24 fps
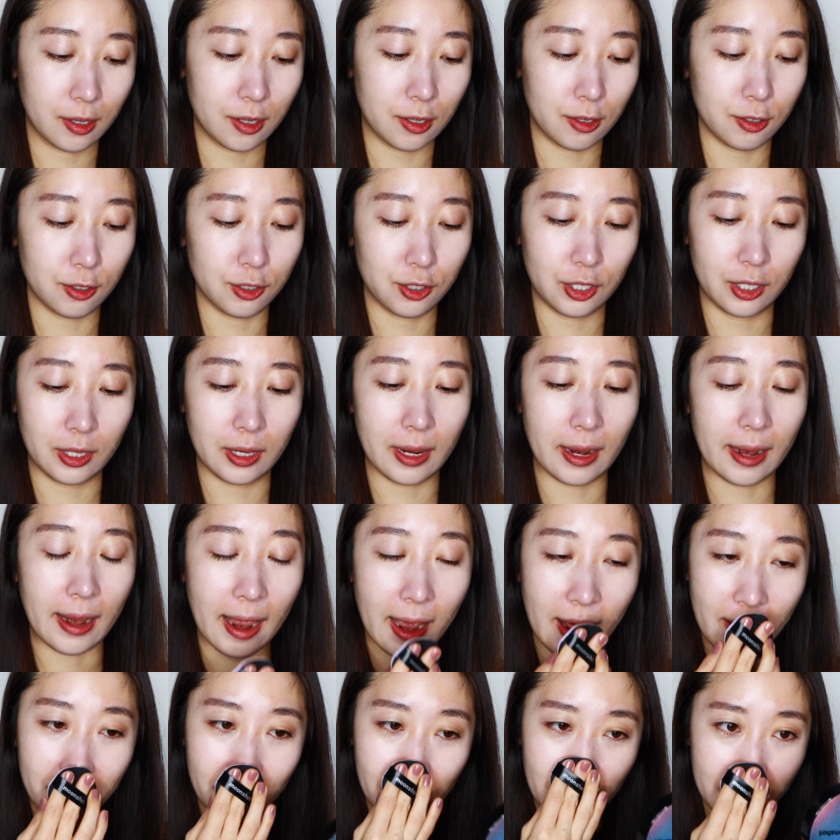Usually I
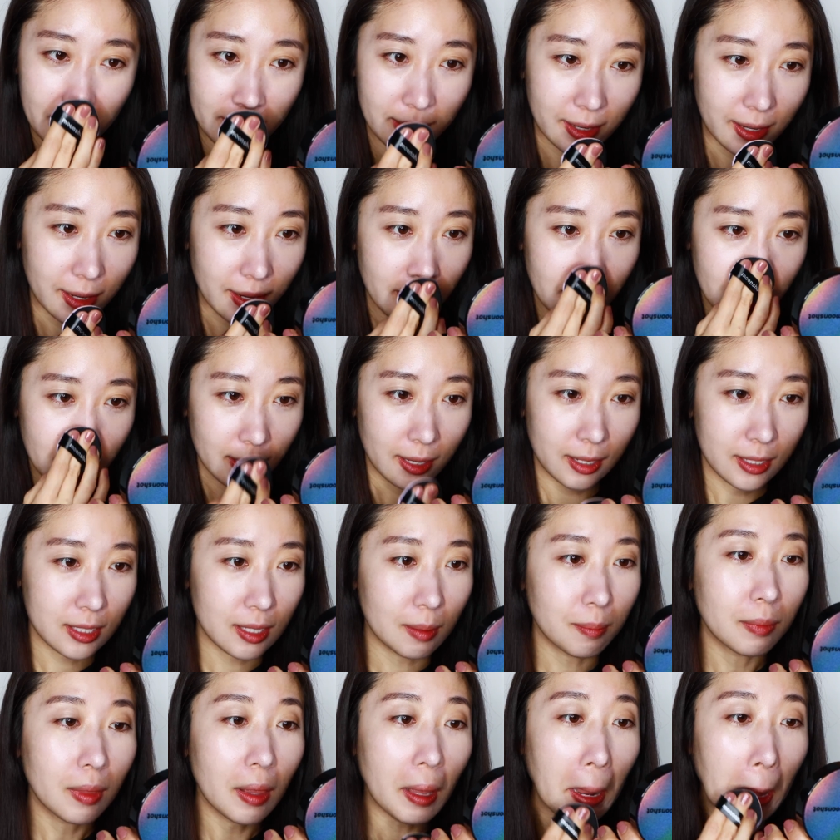have like
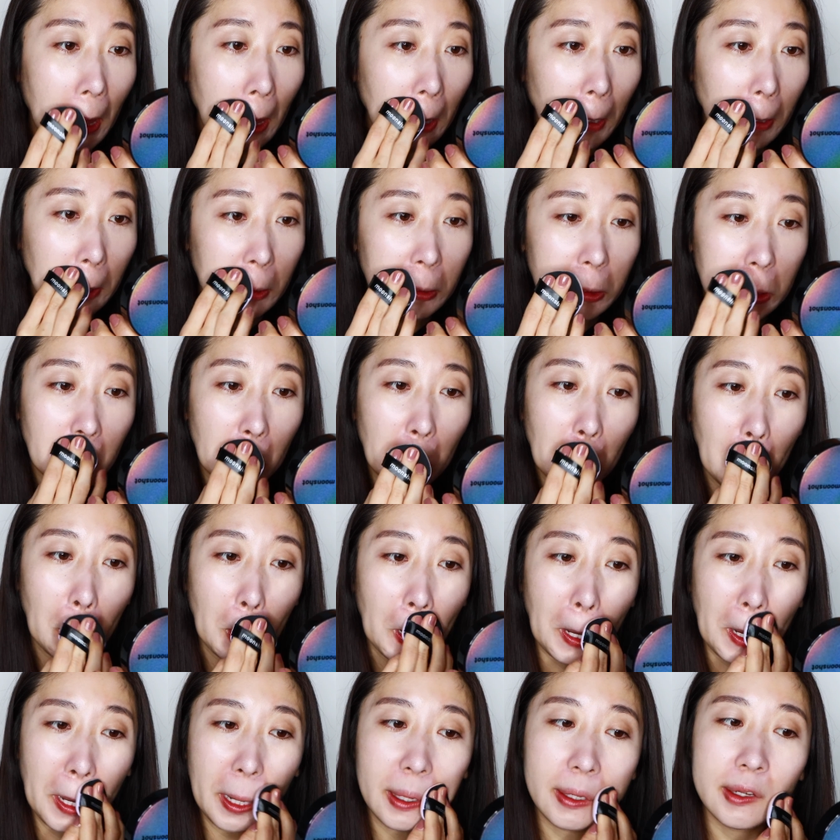something else
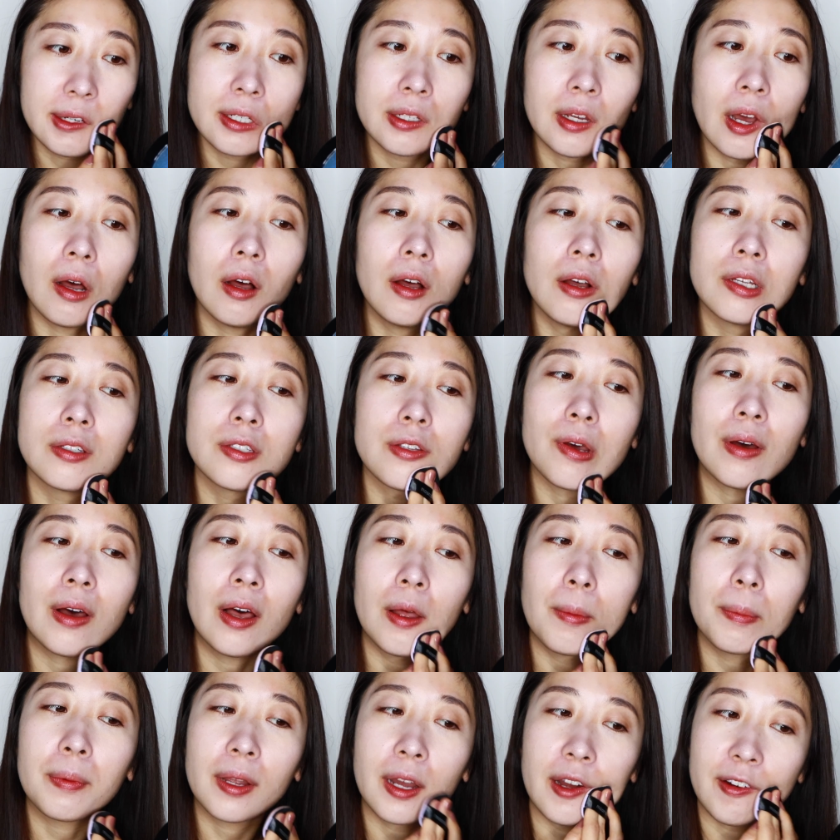to also
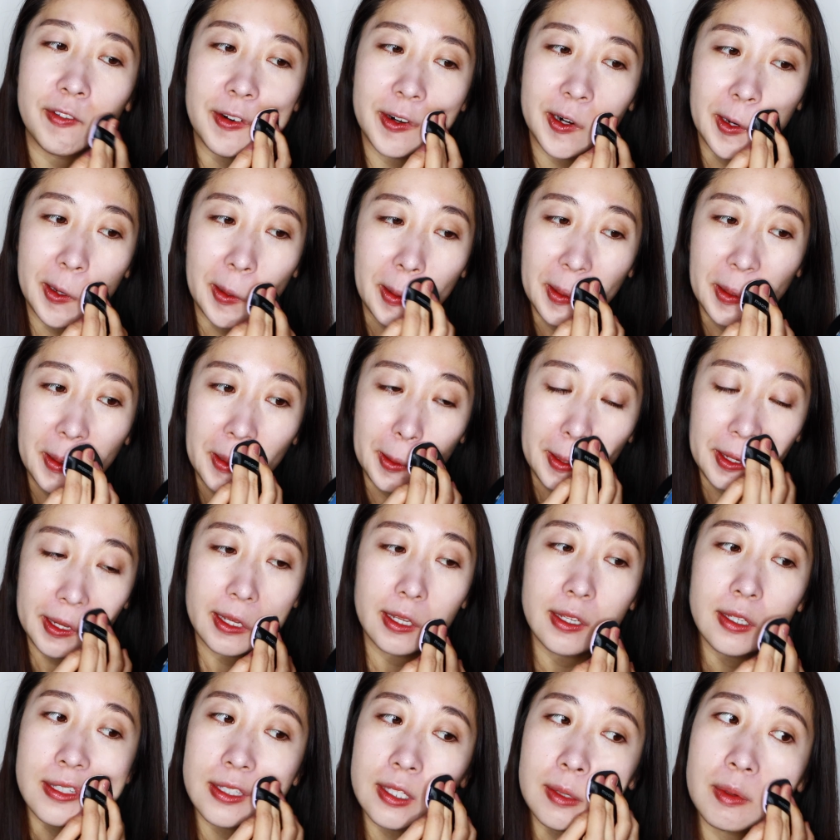help cover
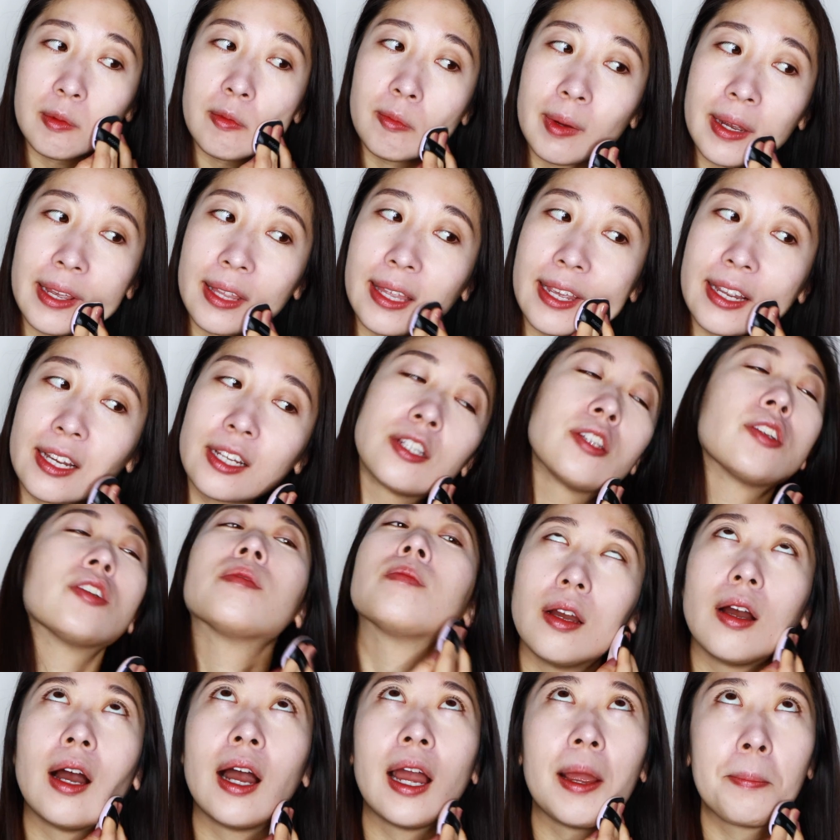some of my like
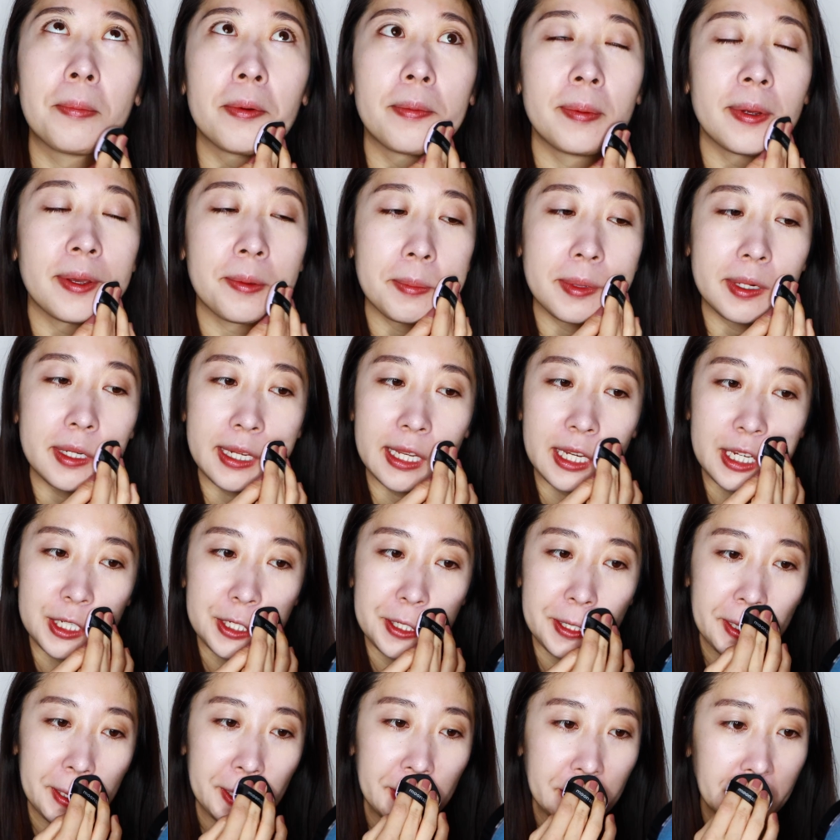
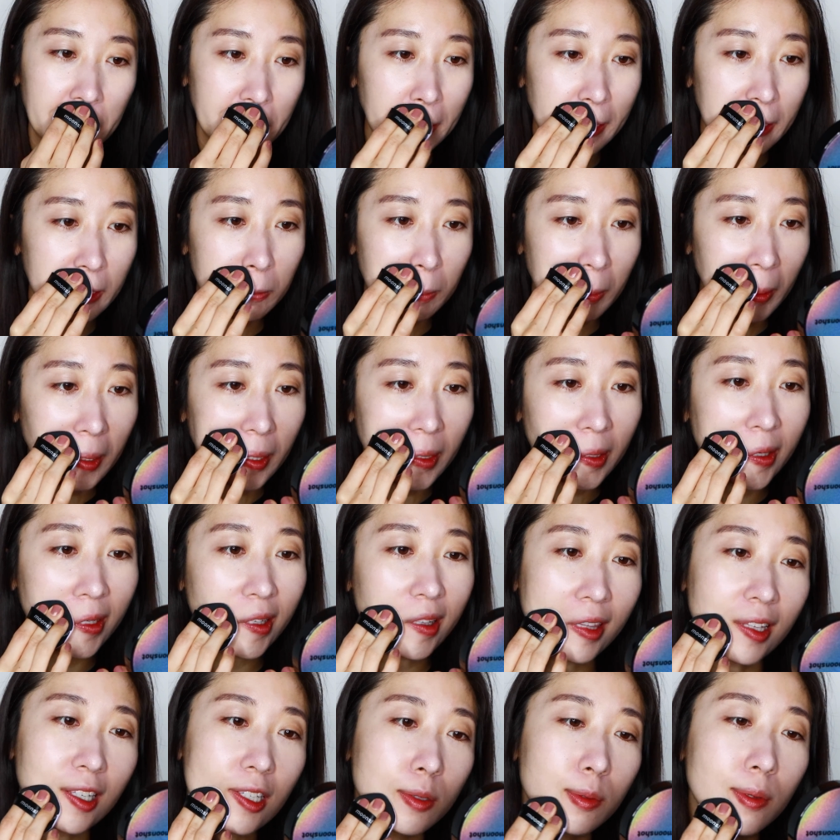hyperpigmentation areas,
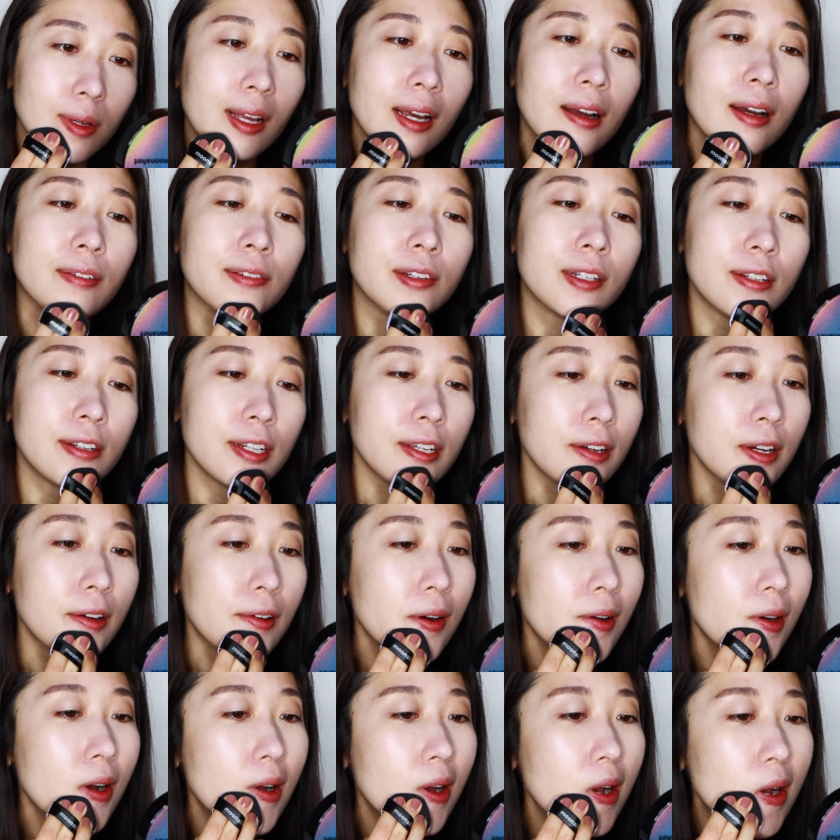but this will have to
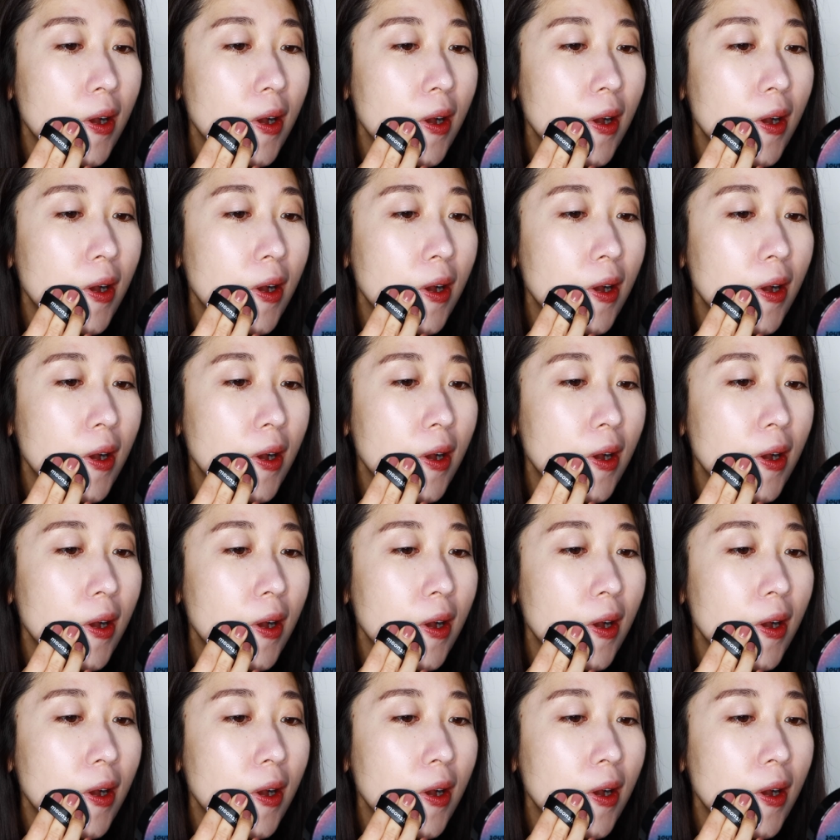do.